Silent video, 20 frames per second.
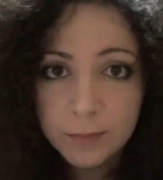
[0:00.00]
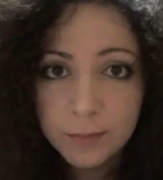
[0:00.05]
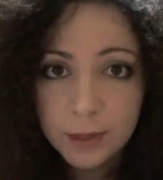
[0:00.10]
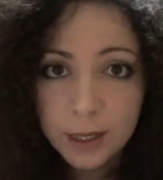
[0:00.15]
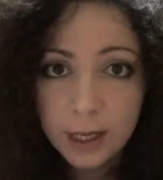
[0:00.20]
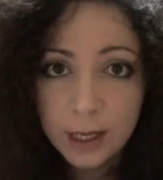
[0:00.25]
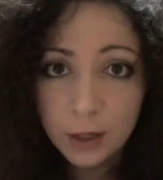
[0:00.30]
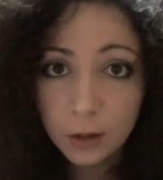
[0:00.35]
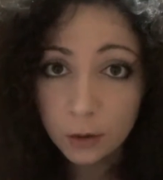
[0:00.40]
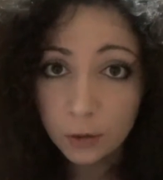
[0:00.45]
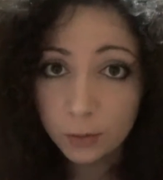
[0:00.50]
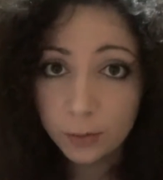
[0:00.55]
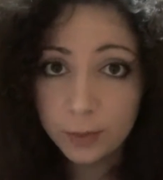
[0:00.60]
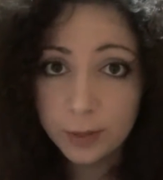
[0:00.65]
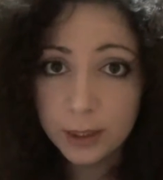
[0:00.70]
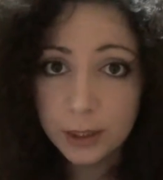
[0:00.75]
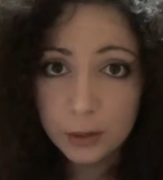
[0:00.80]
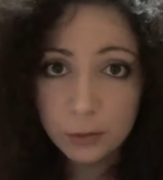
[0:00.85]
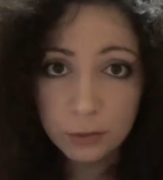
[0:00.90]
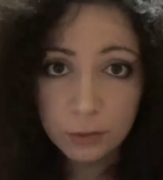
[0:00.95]
I hope
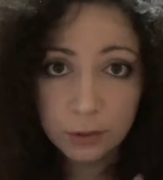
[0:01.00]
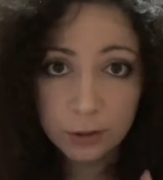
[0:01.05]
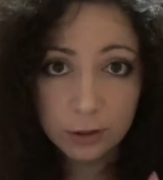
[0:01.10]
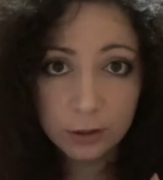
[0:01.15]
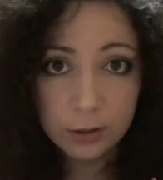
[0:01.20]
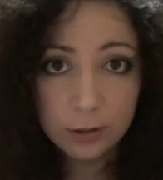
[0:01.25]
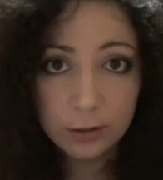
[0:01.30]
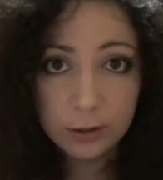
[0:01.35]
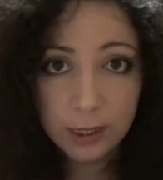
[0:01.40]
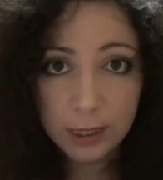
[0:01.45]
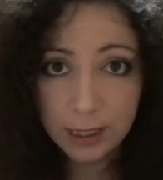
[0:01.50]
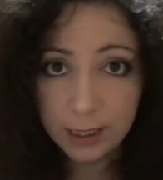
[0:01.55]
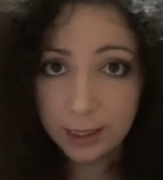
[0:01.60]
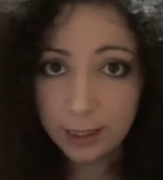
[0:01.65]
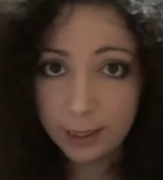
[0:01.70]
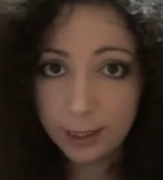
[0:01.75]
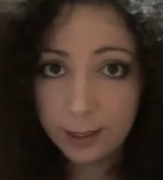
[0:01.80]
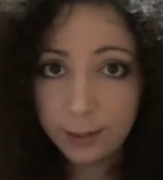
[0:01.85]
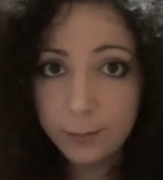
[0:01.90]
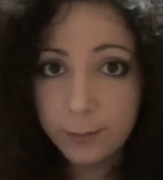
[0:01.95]
this was
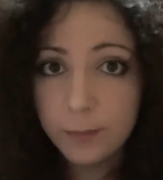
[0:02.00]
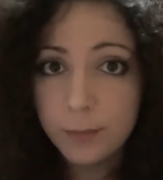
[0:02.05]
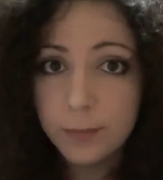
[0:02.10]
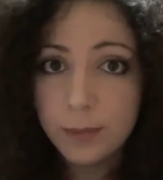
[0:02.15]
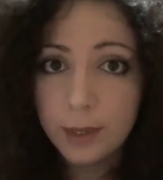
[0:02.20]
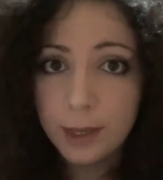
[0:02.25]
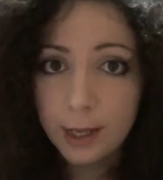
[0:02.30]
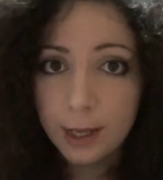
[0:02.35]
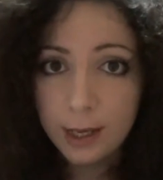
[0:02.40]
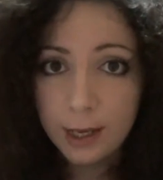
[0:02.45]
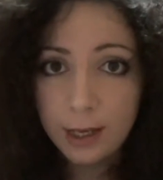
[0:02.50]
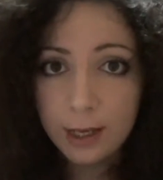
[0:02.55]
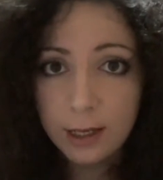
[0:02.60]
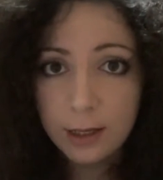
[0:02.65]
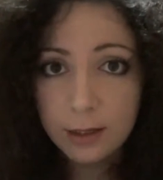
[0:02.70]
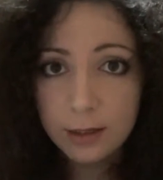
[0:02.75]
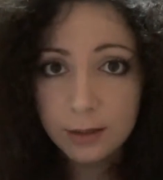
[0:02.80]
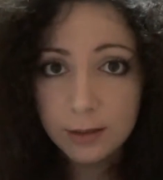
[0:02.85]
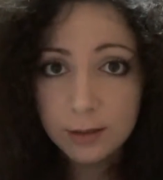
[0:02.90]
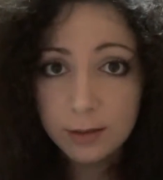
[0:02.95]
tingly,
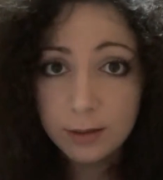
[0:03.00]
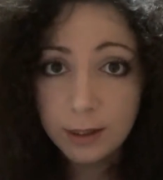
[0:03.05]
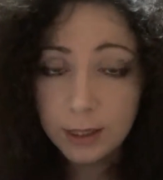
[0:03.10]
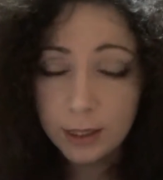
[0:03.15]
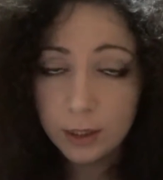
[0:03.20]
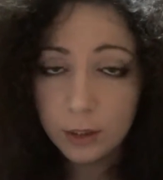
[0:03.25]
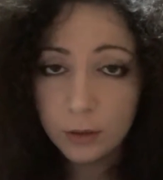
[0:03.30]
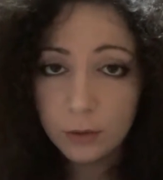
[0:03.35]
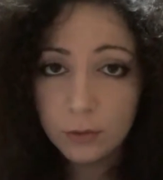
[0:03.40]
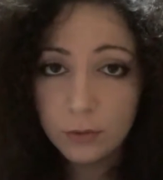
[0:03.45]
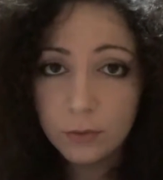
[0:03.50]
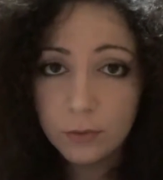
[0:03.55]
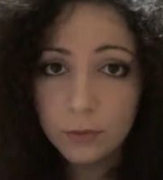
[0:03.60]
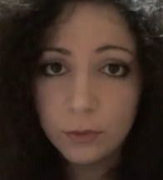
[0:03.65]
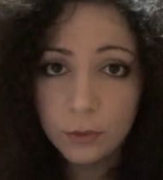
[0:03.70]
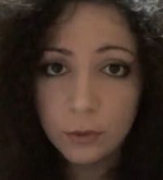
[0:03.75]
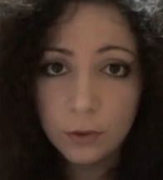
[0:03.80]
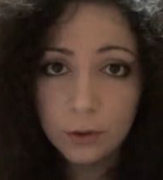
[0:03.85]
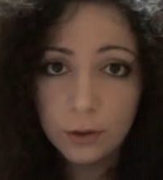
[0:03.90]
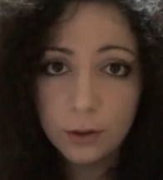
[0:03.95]
and thank you for